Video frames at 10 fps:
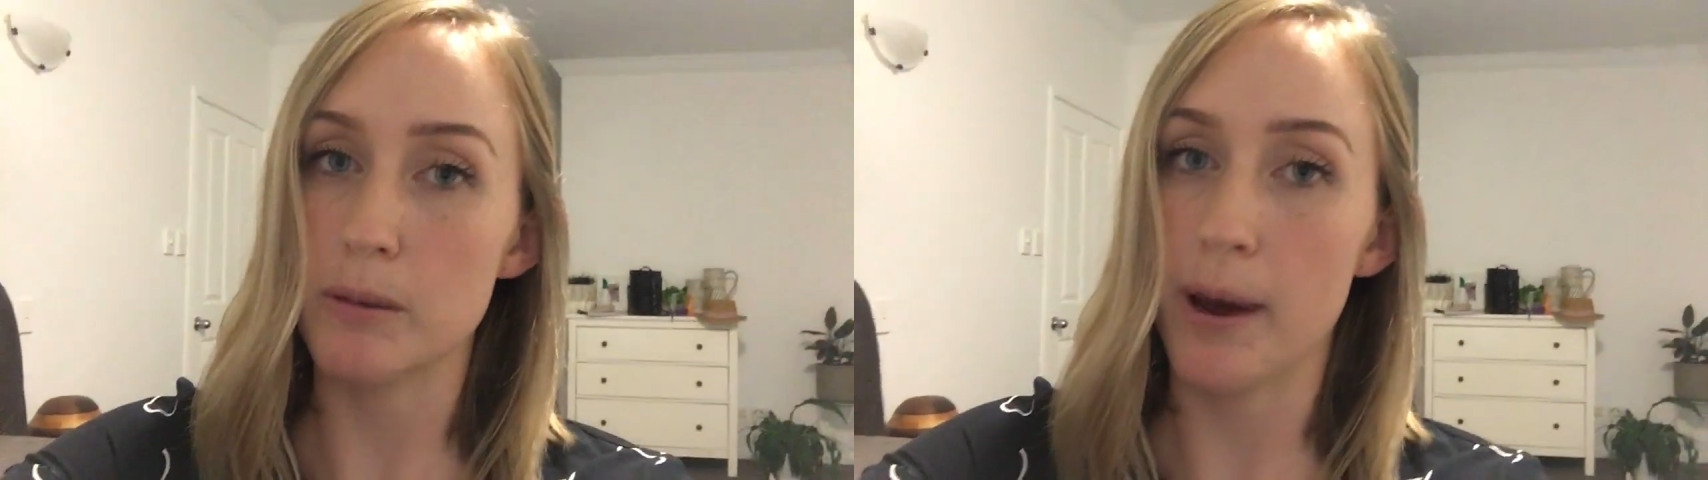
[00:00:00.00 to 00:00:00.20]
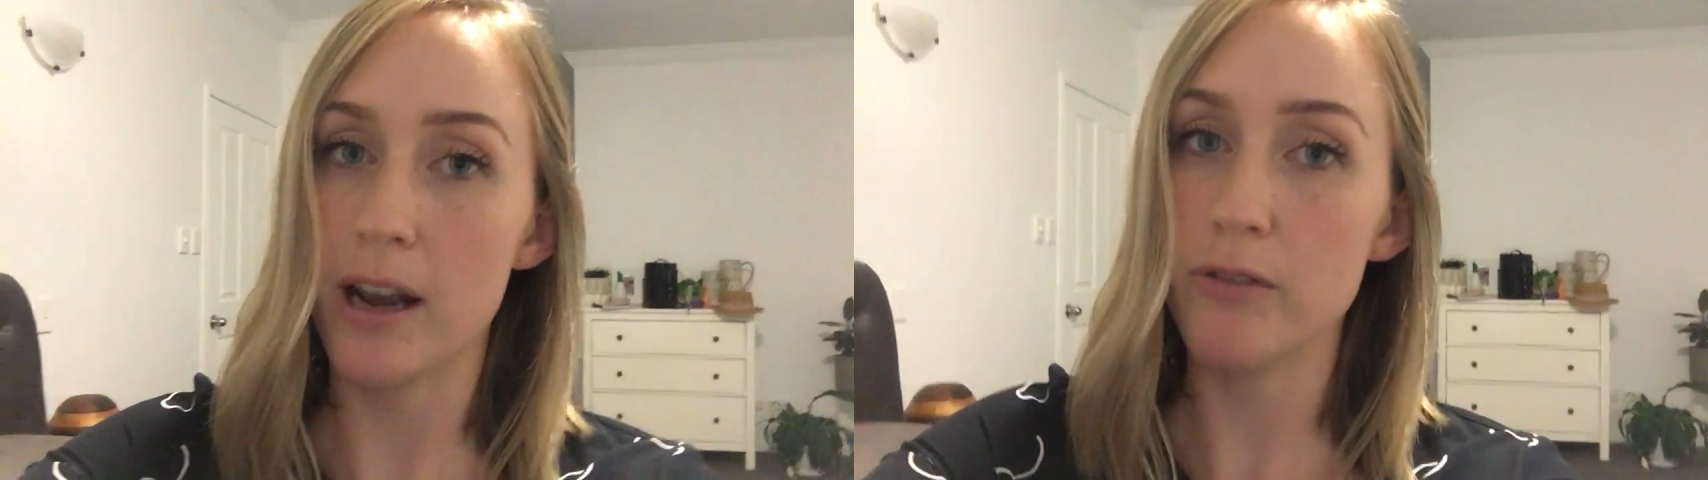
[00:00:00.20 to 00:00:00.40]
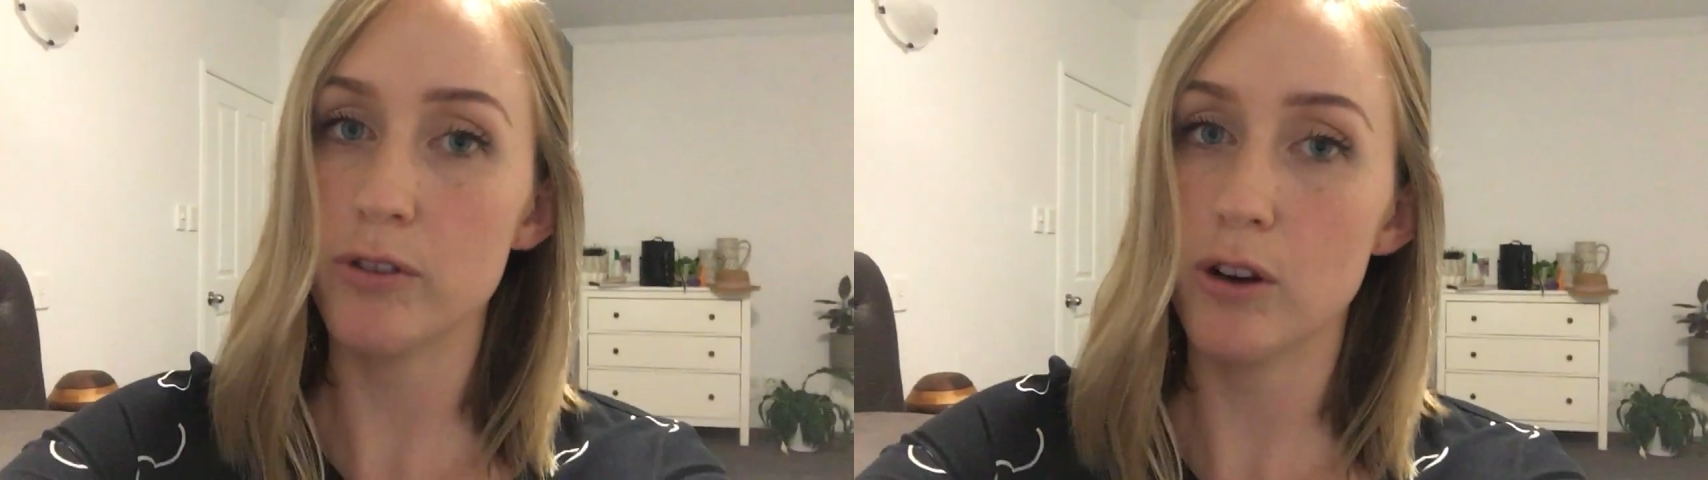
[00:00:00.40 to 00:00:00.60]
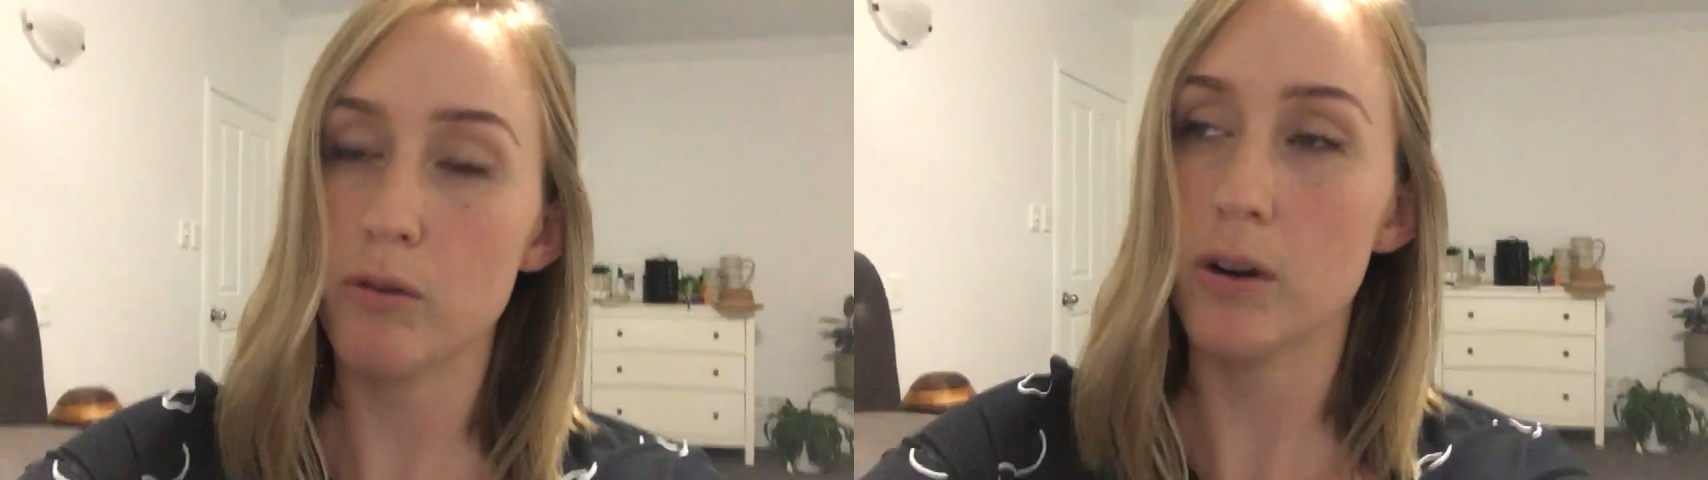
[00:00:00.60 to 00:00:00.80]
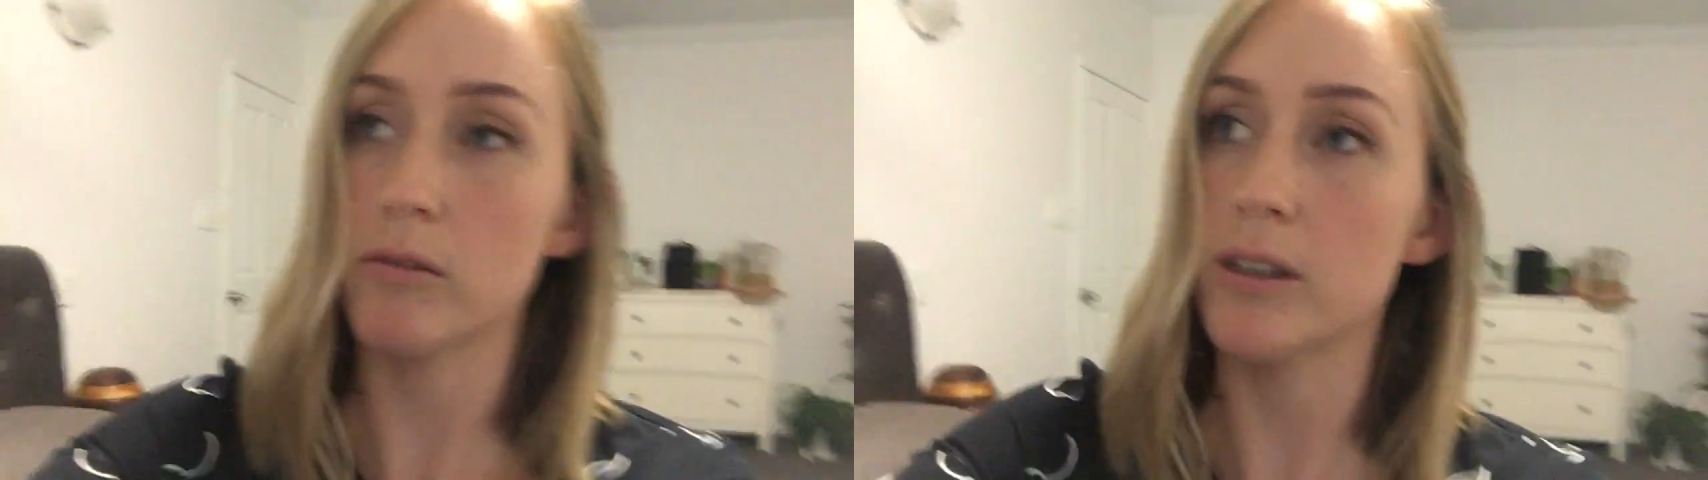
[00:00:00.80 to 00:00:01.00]
about it for no
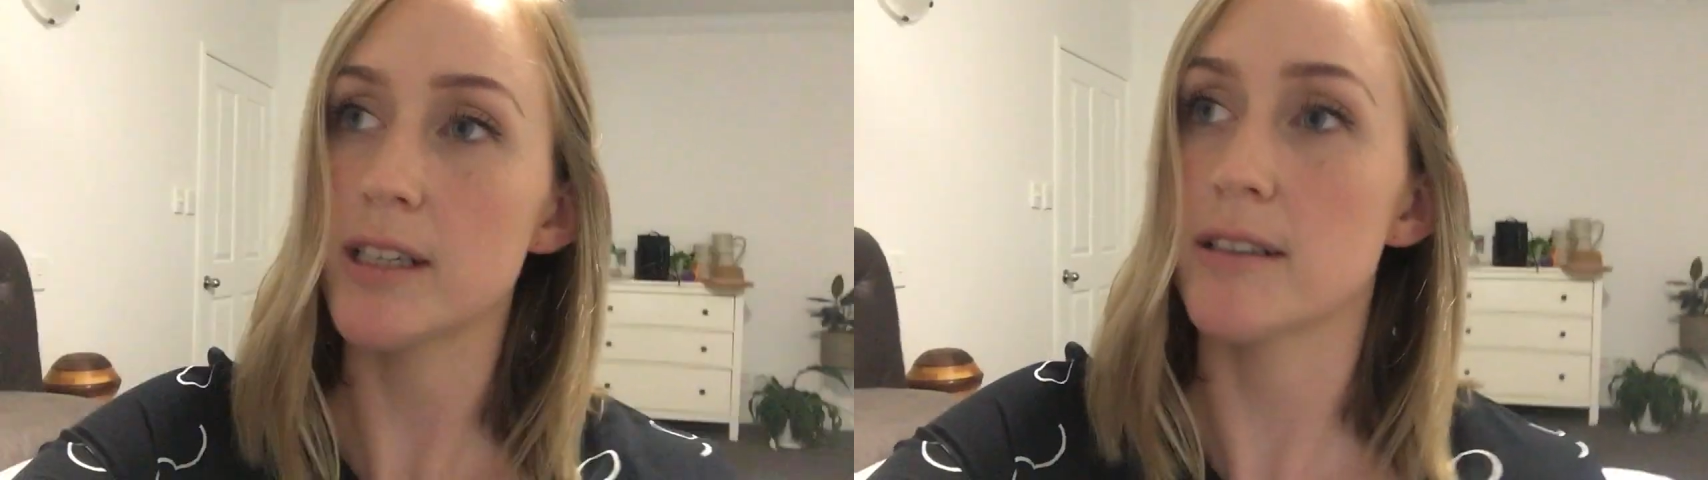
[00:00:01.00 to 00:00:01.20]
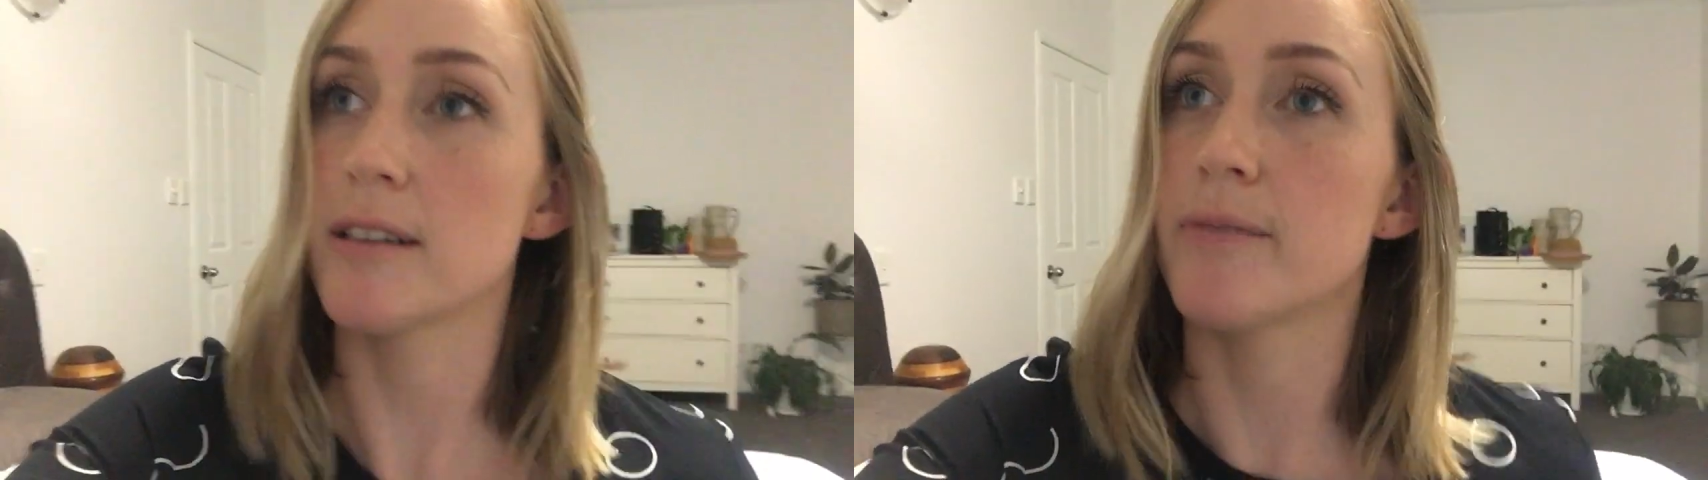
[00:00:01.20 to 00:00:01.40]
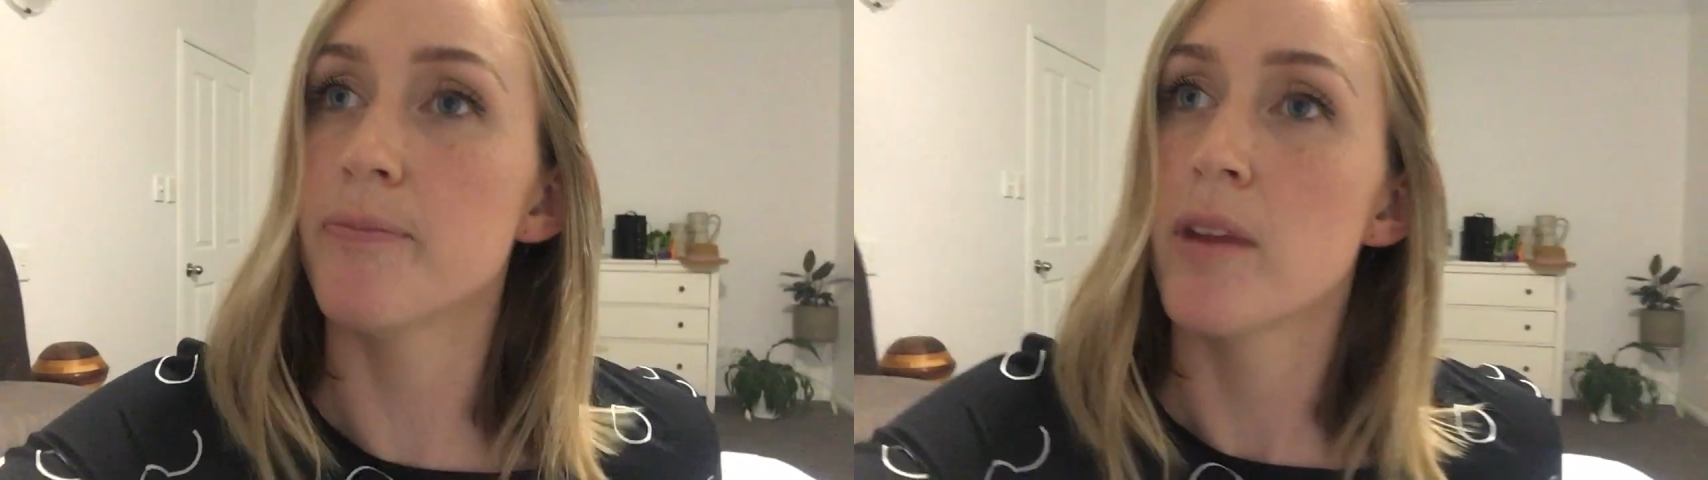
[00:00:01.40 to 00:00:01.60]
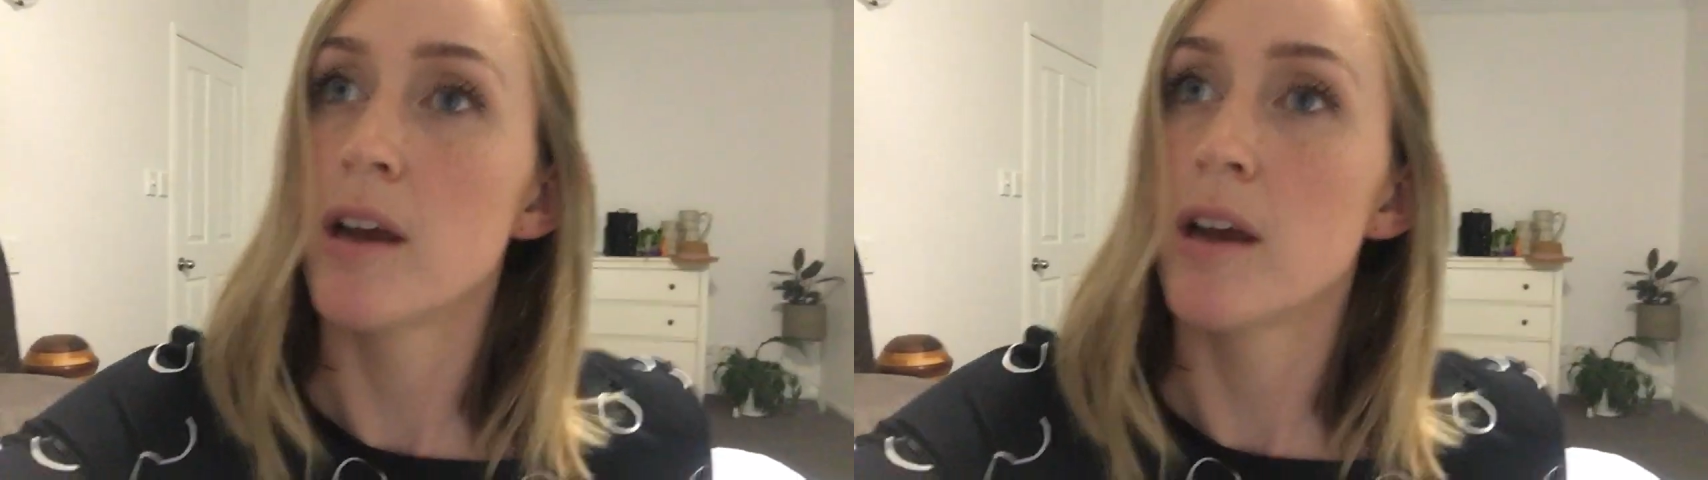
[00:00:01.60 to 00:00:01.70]
real reason.